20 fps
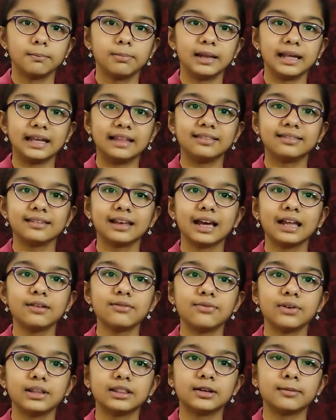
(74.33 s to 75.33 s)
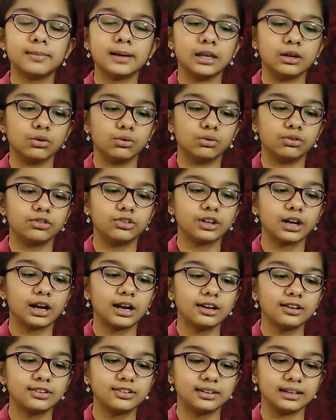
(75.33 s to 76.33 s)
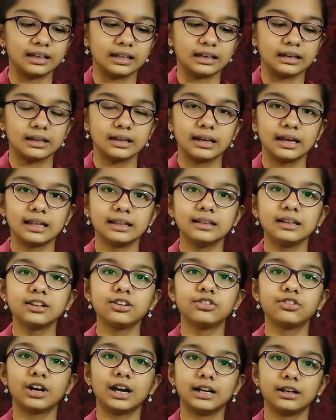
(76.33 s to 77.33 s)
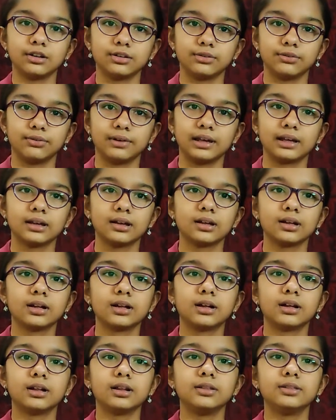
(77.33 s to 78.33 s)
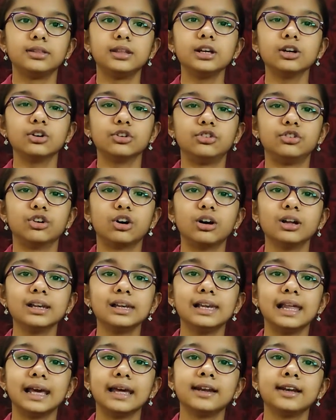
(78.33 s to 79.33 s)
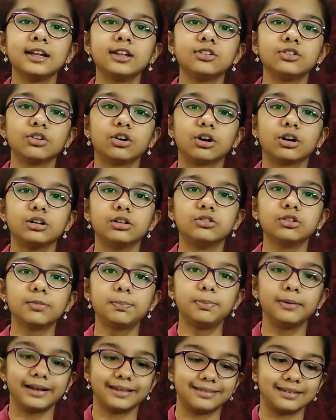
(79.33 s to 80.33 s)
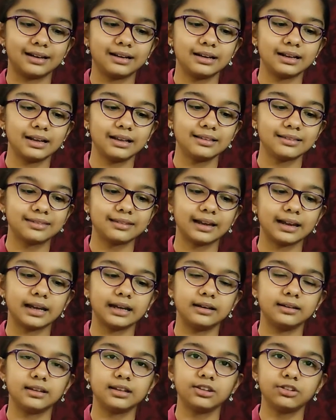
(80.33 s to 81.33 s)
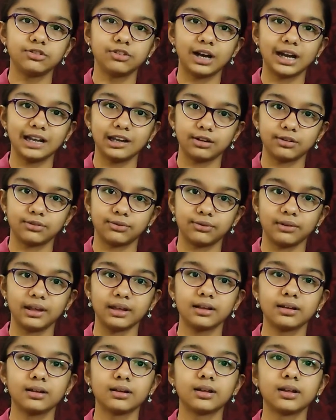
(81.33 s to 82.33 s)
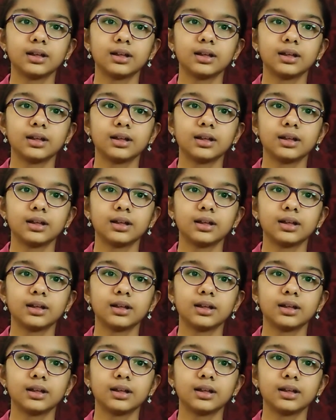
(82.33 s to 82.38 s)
Planes and weather balloons are seen in the stratosphere. The ozone layer is also present inside the stratosphere.